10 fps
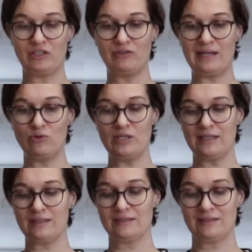outer
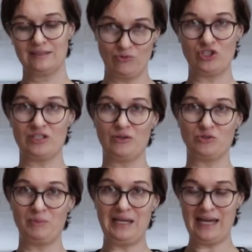fabric, which is
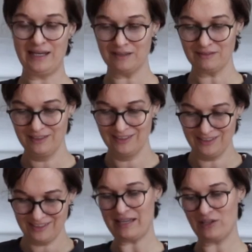also my lining,
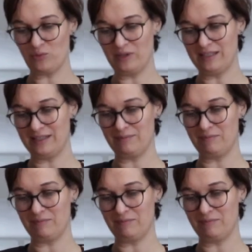backed with